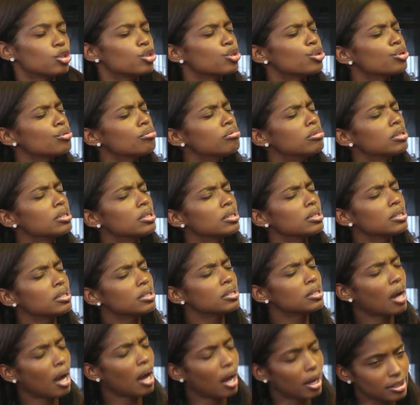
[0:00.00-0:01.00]
Do
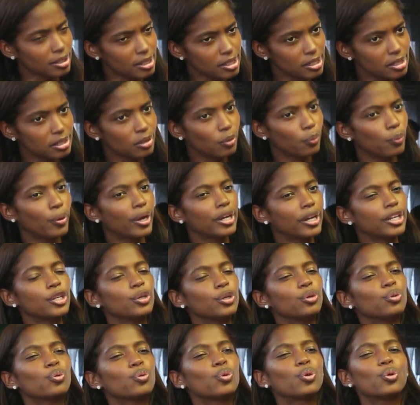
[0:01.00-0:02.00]
not, when
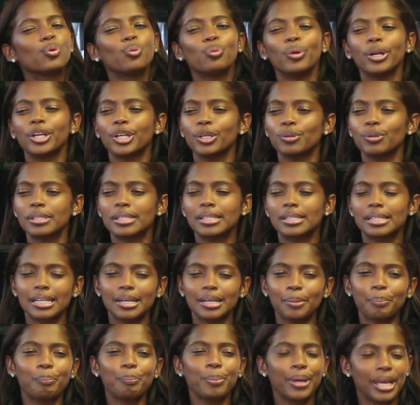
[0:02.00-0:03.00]
you
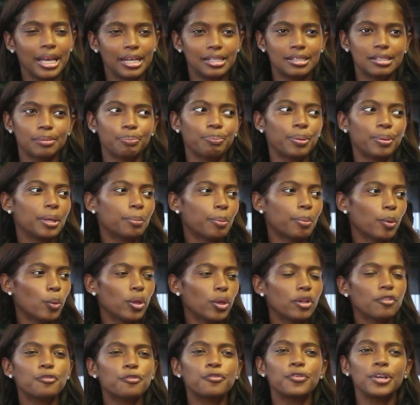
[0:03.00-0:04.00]
see pigs, the people
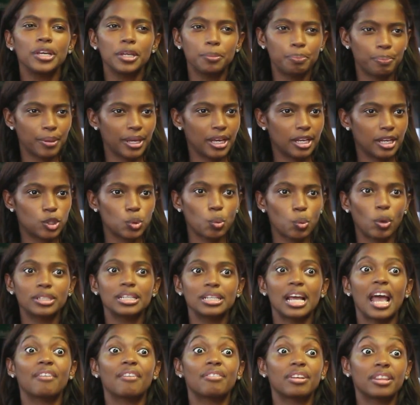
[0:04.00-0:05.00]
will feed pigs
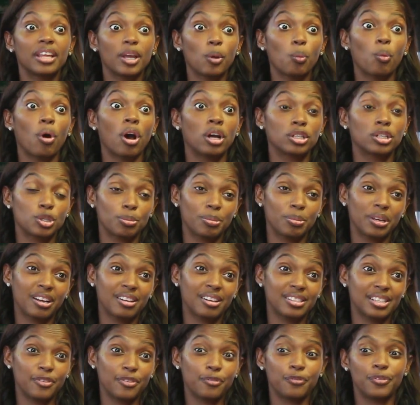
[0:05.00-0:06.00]
whatever they want to
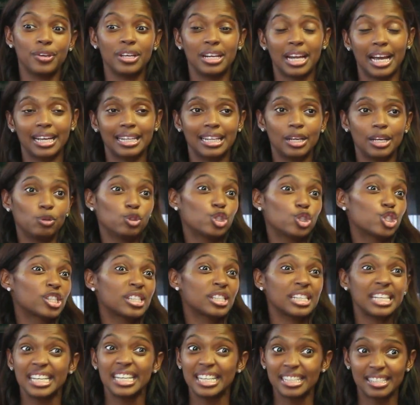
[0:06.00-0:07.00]
because they feel like they will
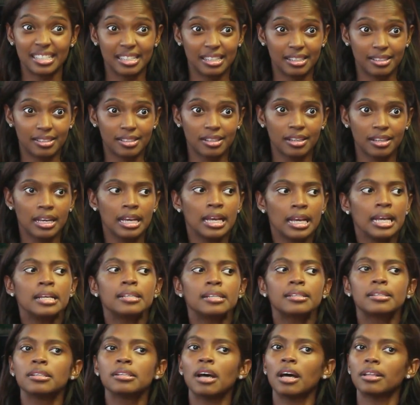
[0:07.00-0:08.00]
just eat it.
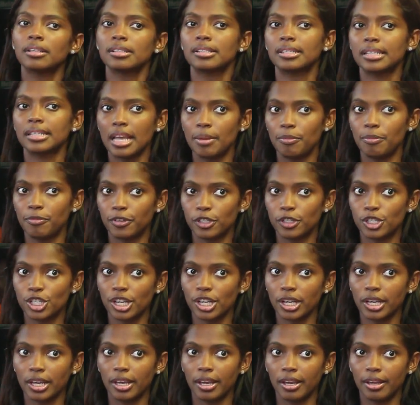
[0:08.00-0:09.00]
It's not the same for
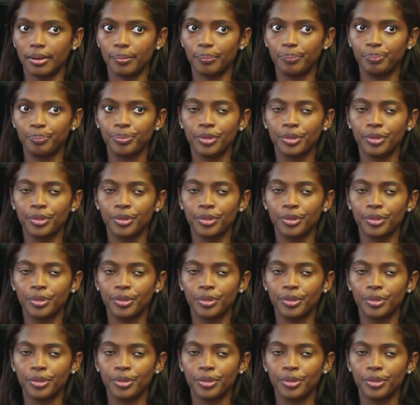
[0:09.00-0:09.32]
chicken.